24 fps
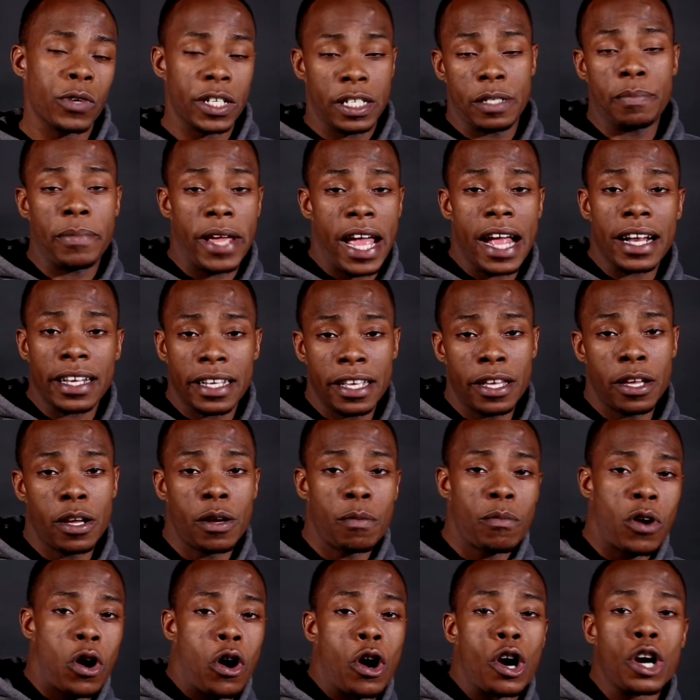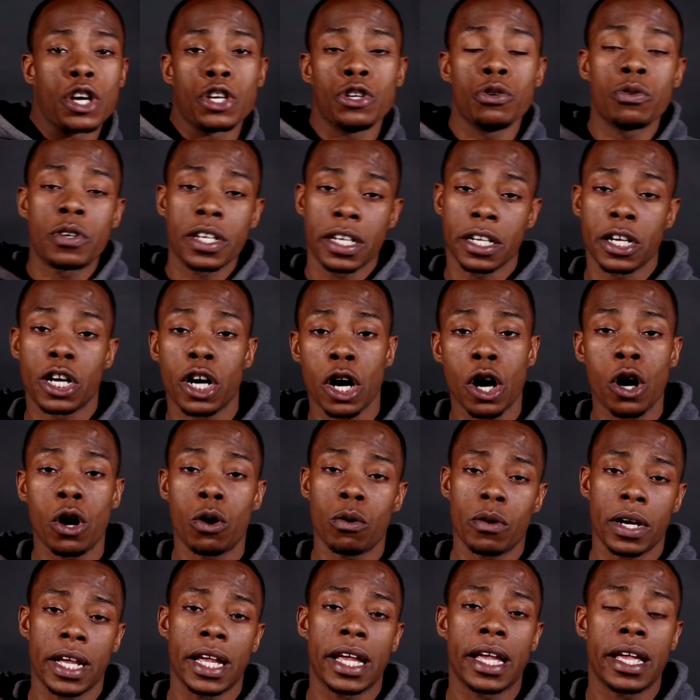respect him or you can
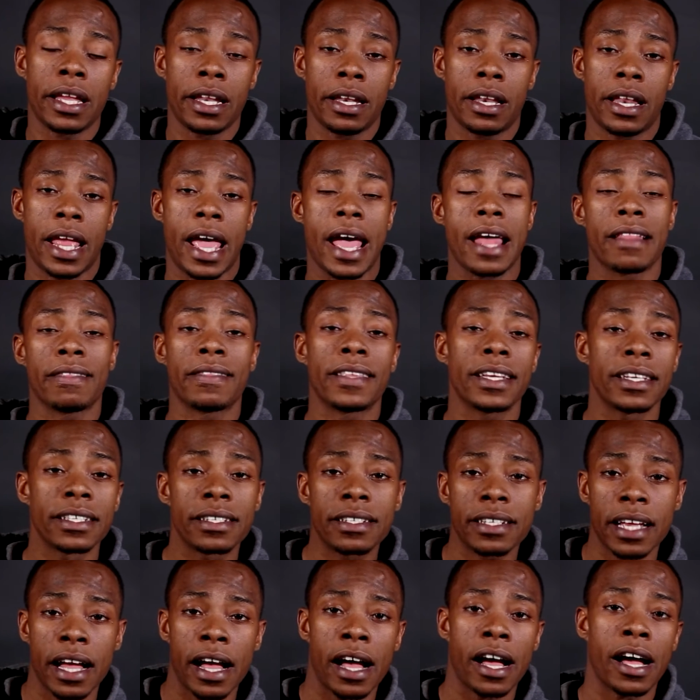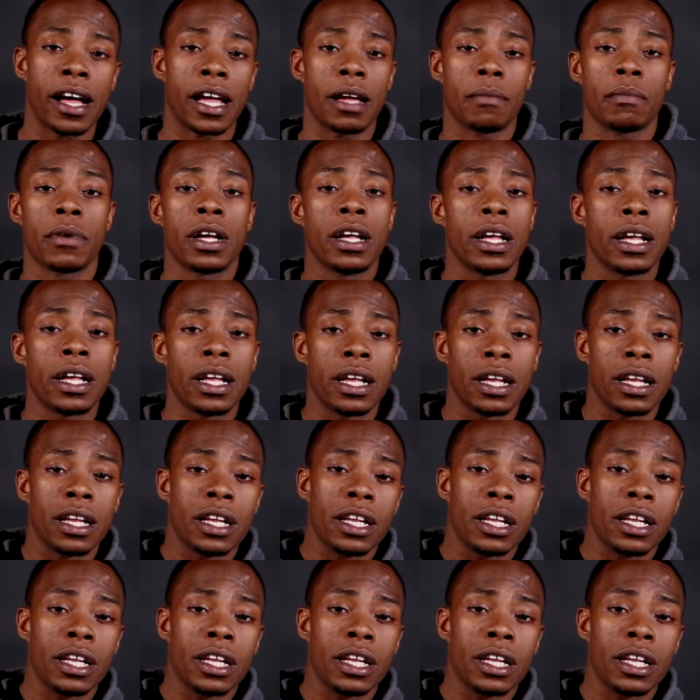go. And at this time,